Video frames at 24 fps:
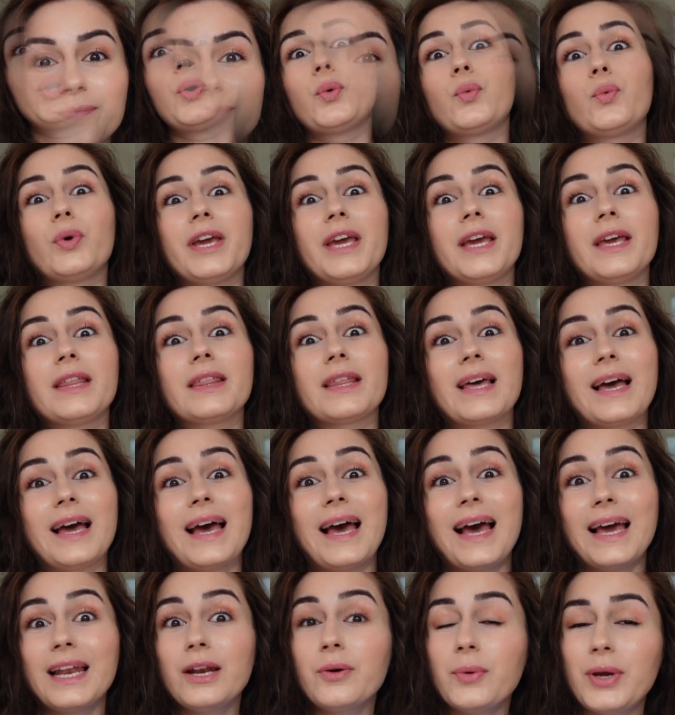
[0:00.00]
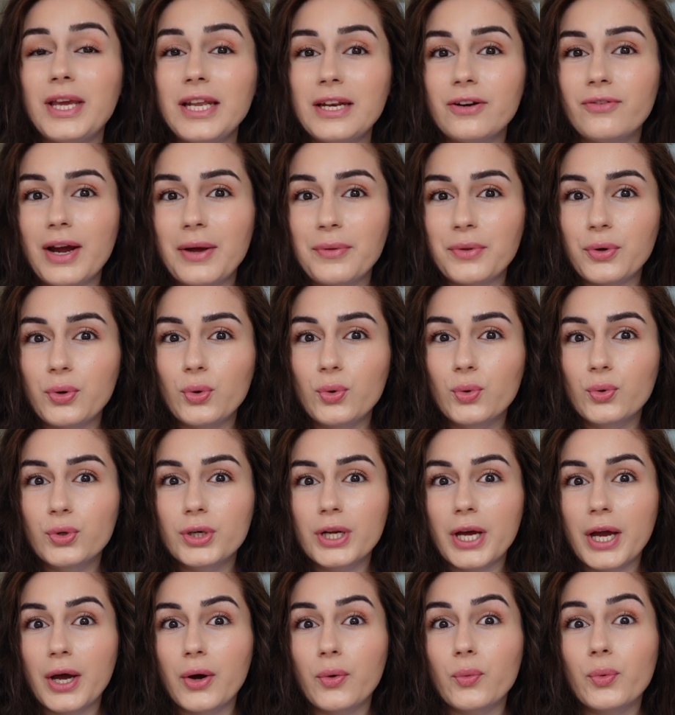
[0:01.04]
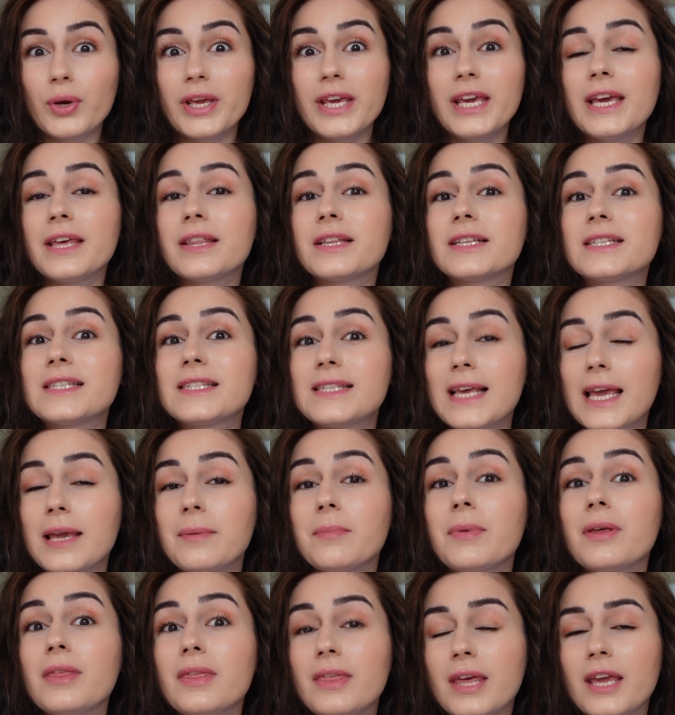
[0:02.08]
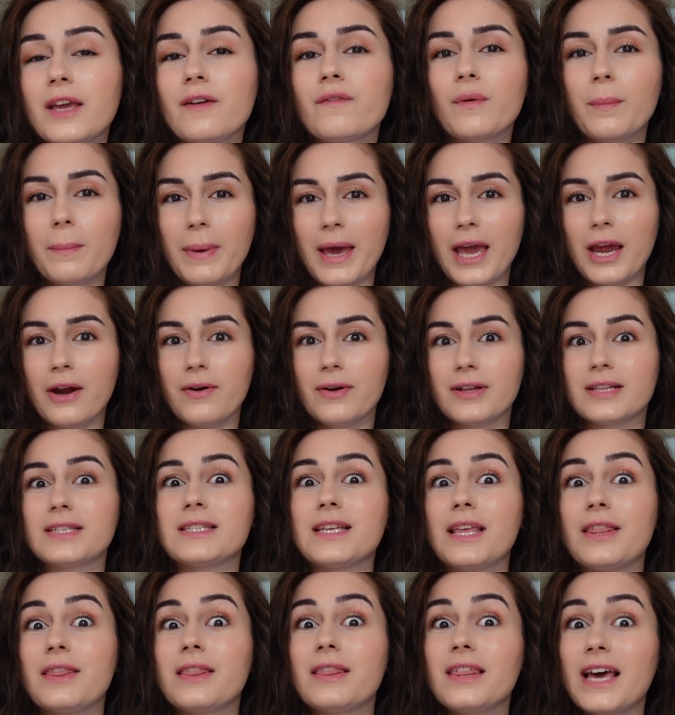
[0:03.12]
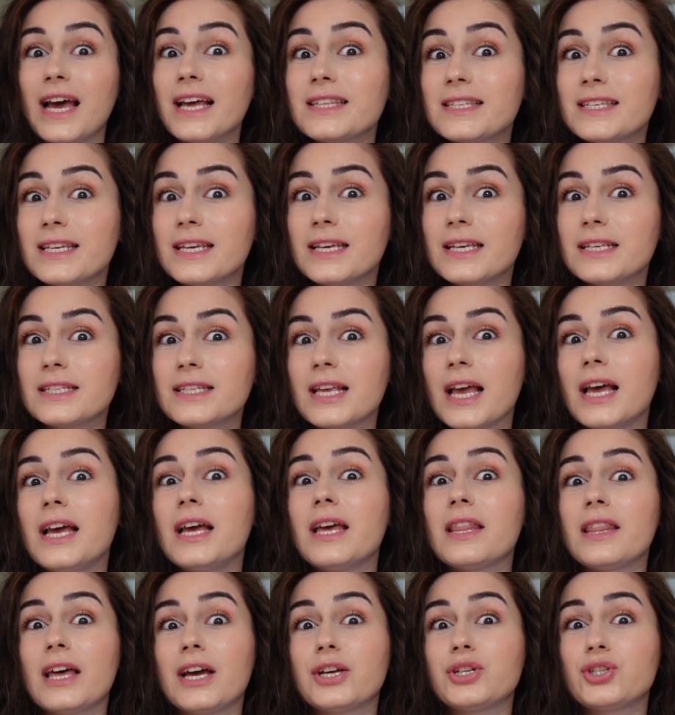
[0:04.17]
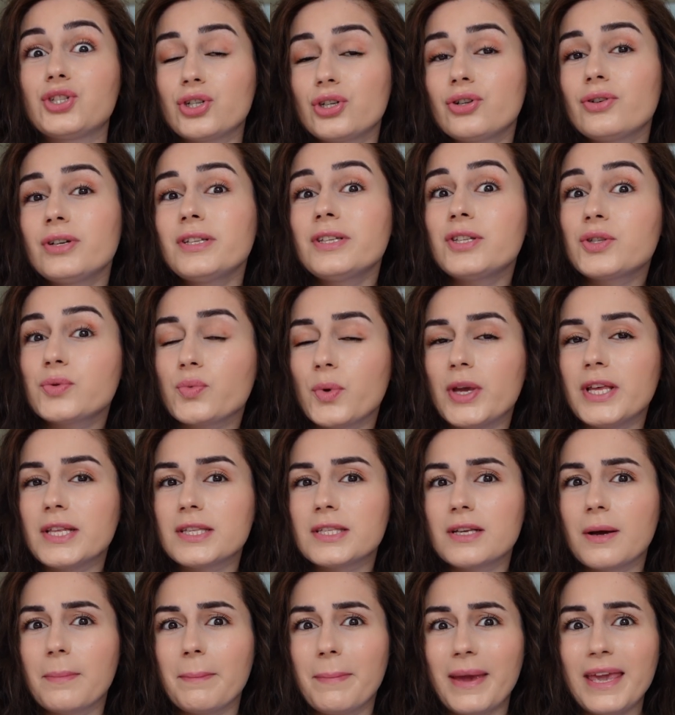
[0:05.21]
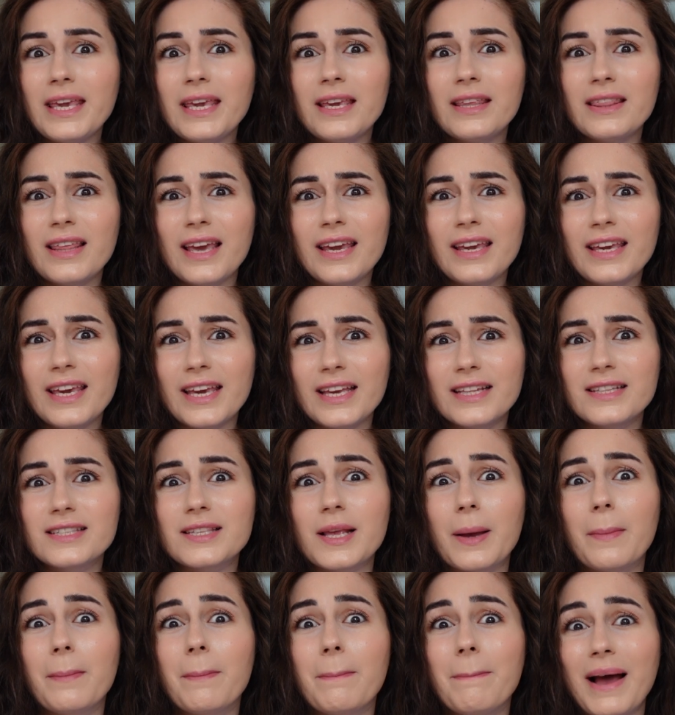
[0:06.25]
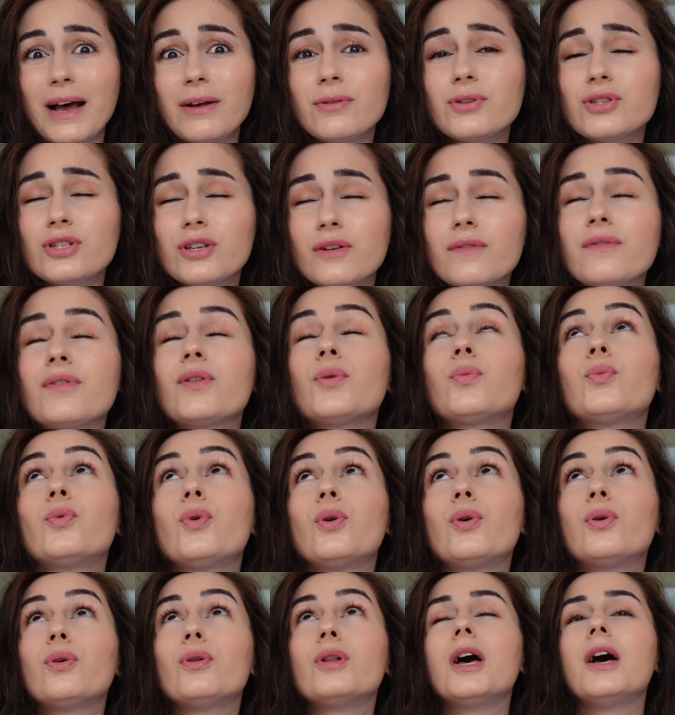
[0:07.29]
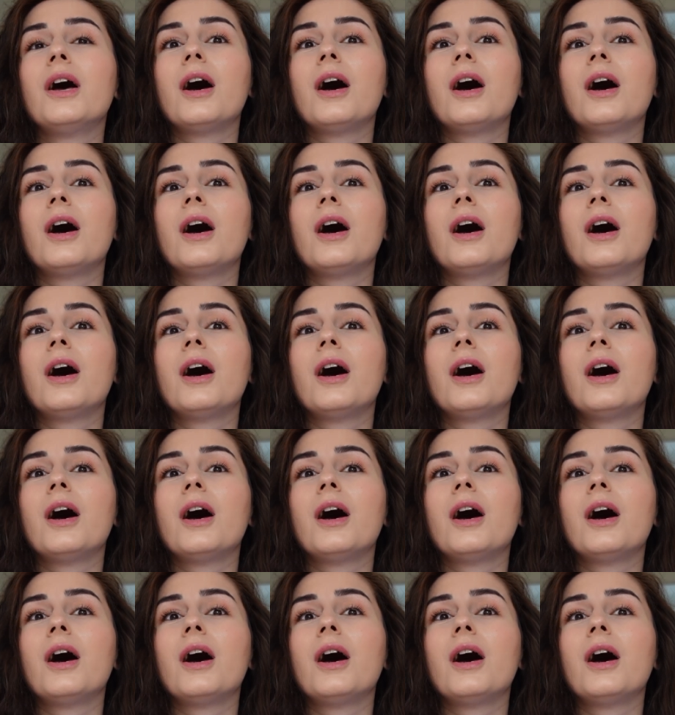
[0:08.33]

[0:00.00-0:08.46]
With Halloween around the corner, we hear the same thing from parents, and that is that sugar and sweets are making their kids bounce off the wall,